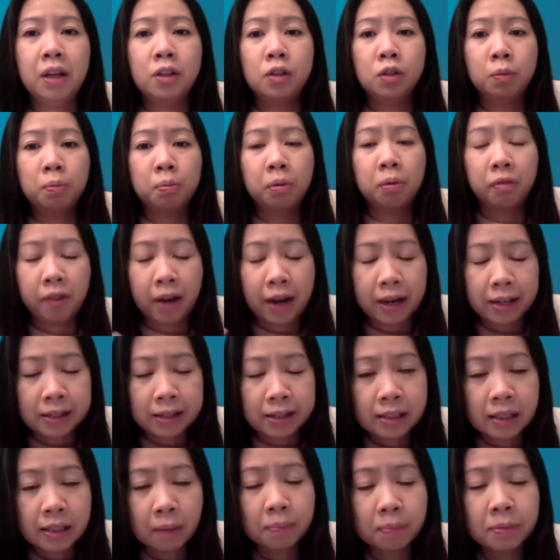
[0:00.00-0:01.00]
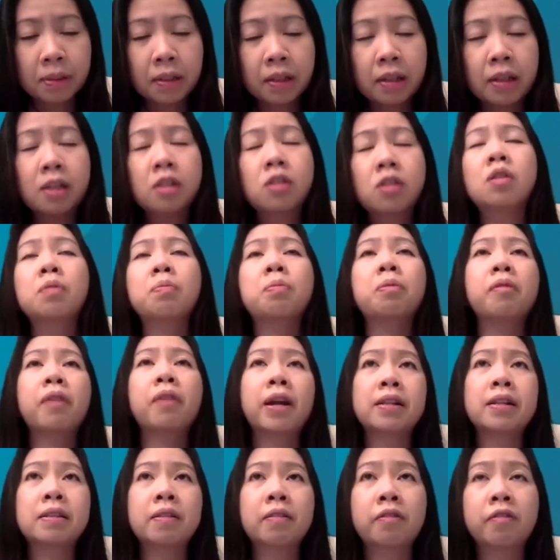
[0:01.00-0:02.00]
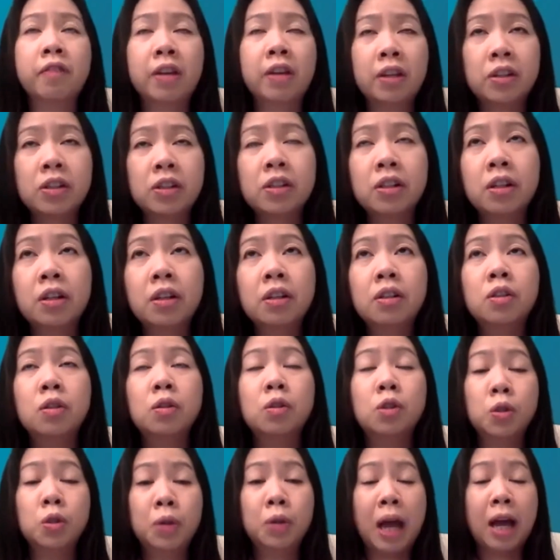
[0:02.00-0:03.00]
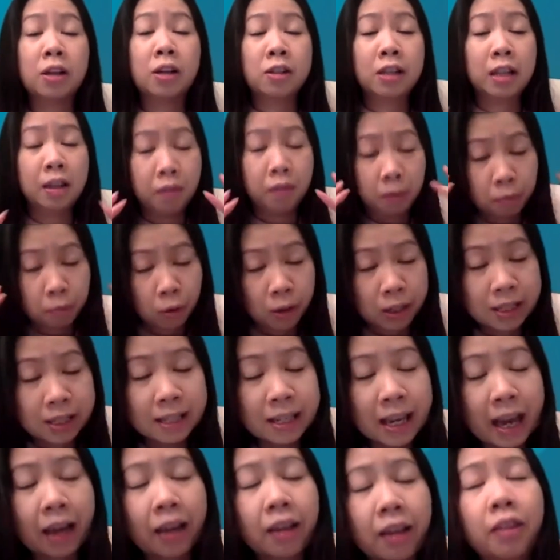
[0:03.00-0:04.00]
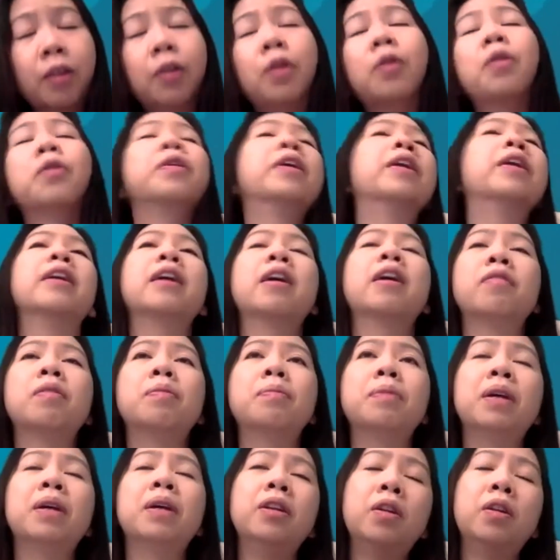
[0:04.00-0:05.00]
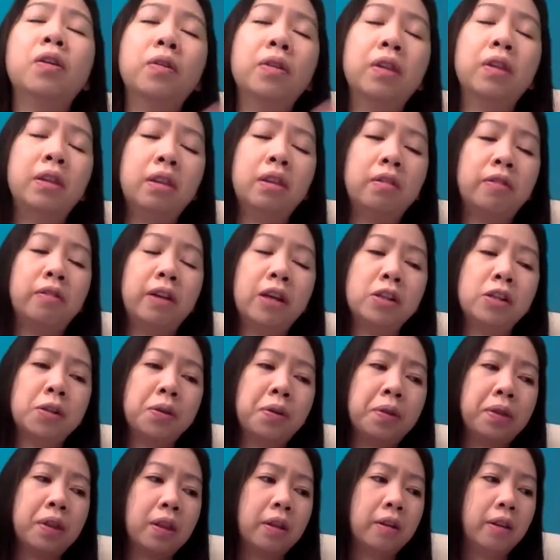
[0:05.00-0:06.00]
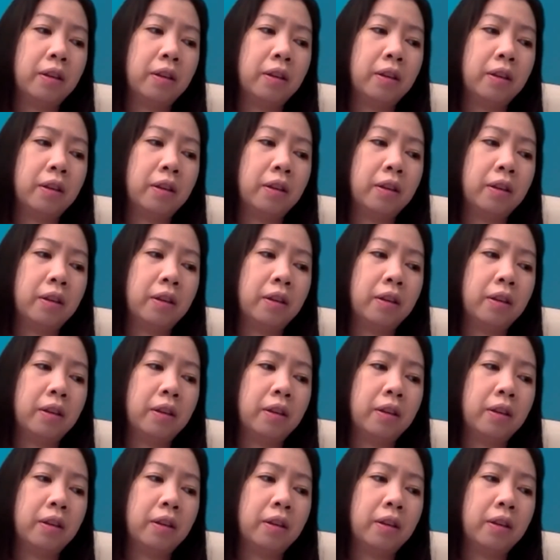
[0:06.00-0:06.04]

to provide subsidies, to provide subvention, to actually even protect the Korean government, the ratio